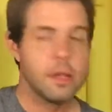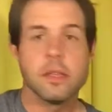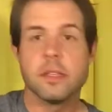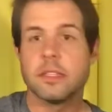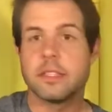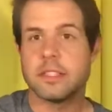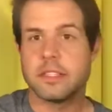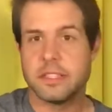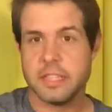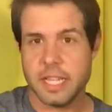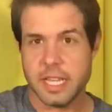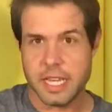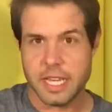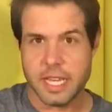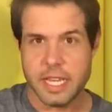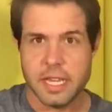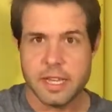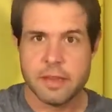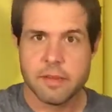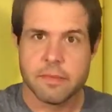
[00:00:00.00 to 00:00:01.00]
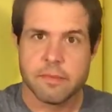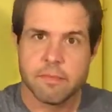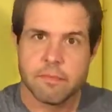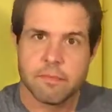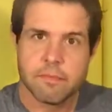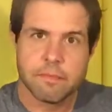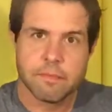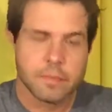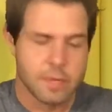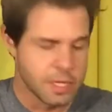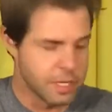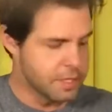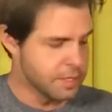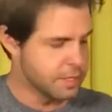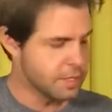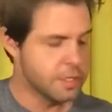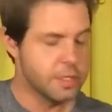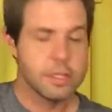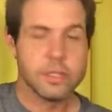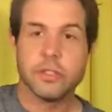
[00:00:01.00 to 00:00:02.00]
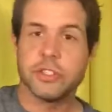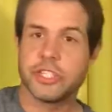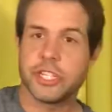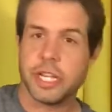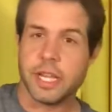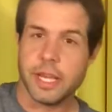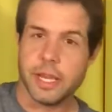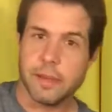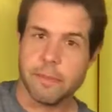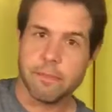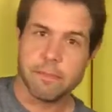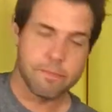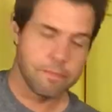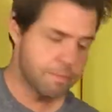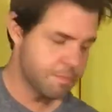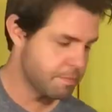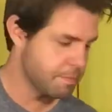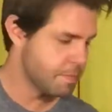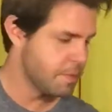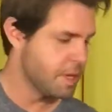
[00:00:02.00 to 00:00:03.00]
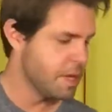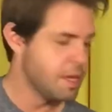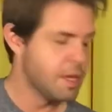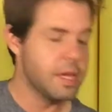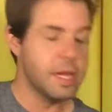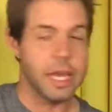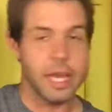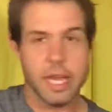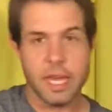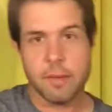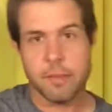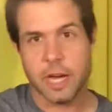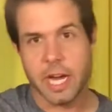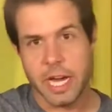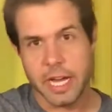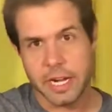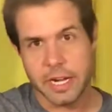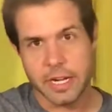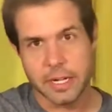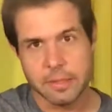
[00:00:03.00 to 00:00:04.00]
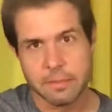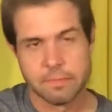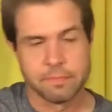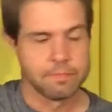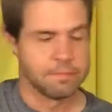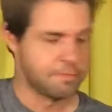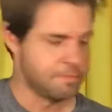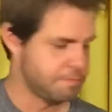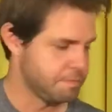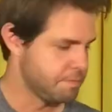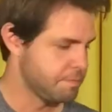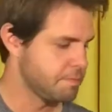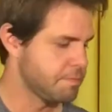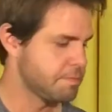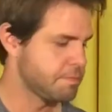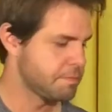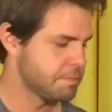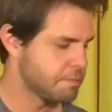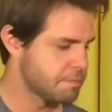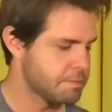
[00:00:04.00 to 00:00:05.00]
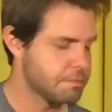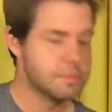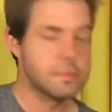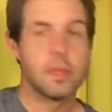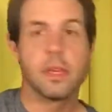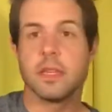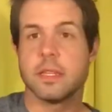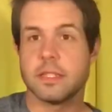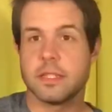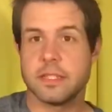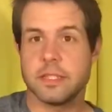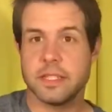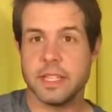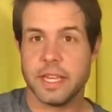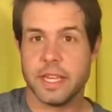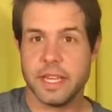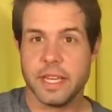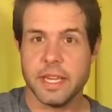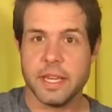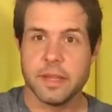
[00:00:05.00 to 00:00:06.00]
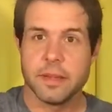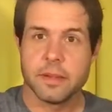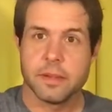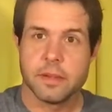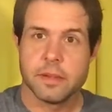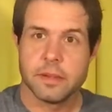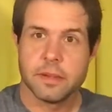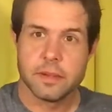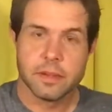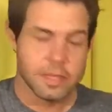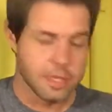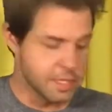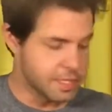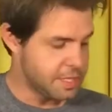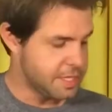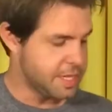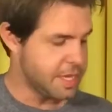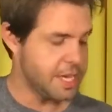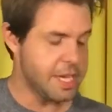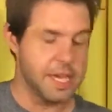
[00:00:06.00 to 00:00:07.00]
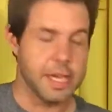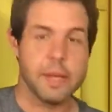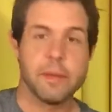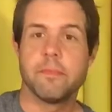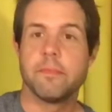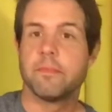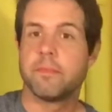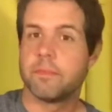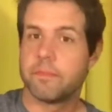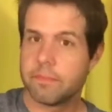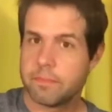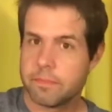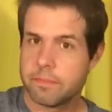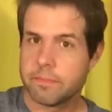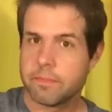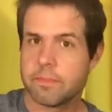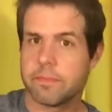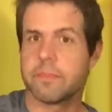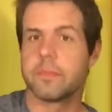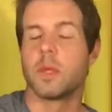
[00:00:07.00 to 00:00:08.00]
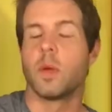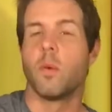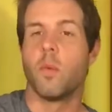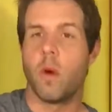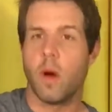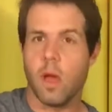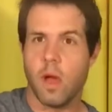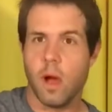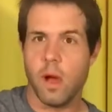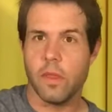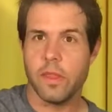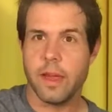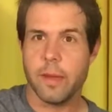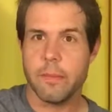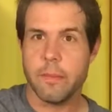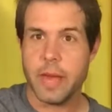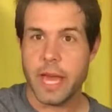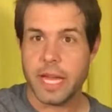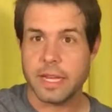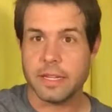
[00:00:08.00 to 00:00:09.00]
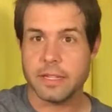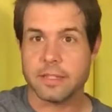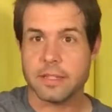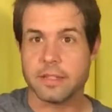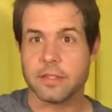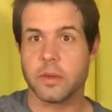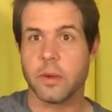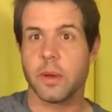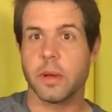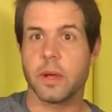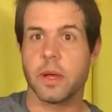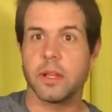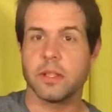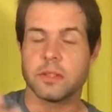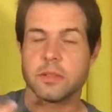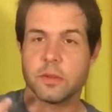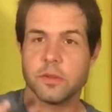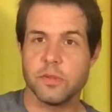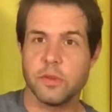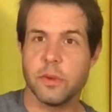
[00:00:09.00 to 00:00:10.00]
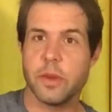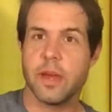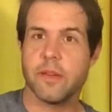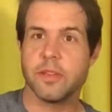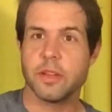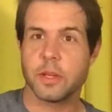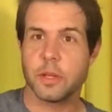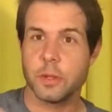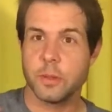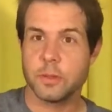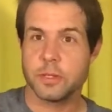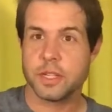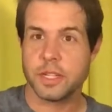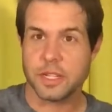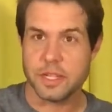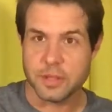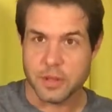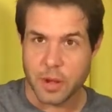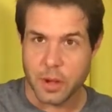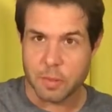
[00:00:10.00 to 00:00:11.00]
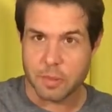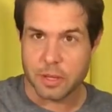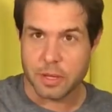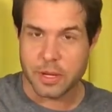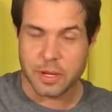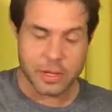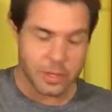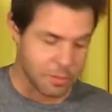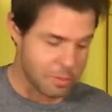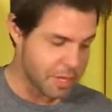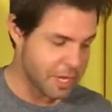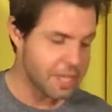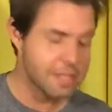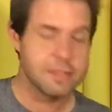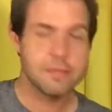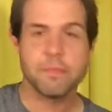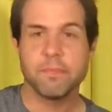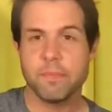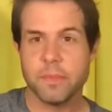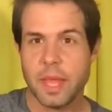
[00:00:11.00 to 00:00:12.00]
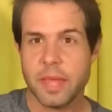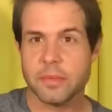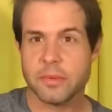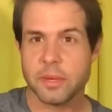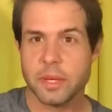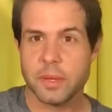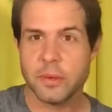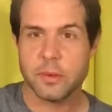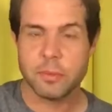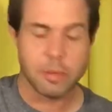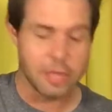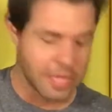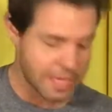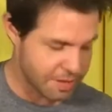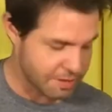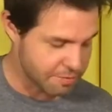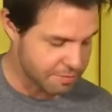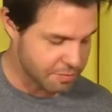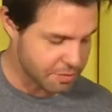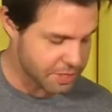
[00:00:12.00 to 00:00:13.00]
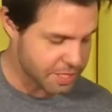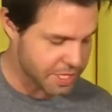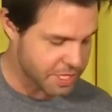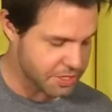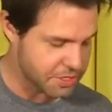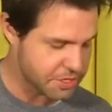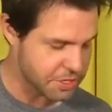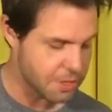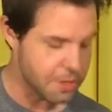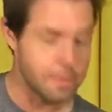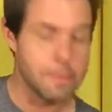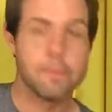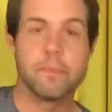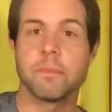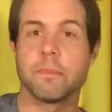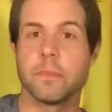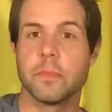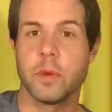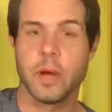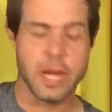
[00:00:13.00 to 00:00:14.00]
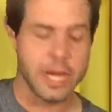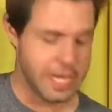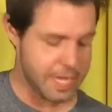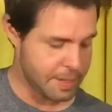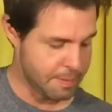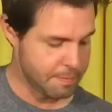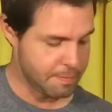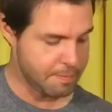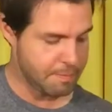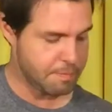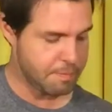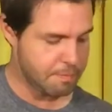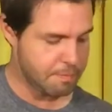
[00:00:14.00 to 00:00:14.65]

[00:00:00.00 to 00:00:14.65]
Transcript: C, G, E minor, C, D. While all that madness is going on, so if you have an acoustic guitar player in your band, that's what he would play for the intro. Ready?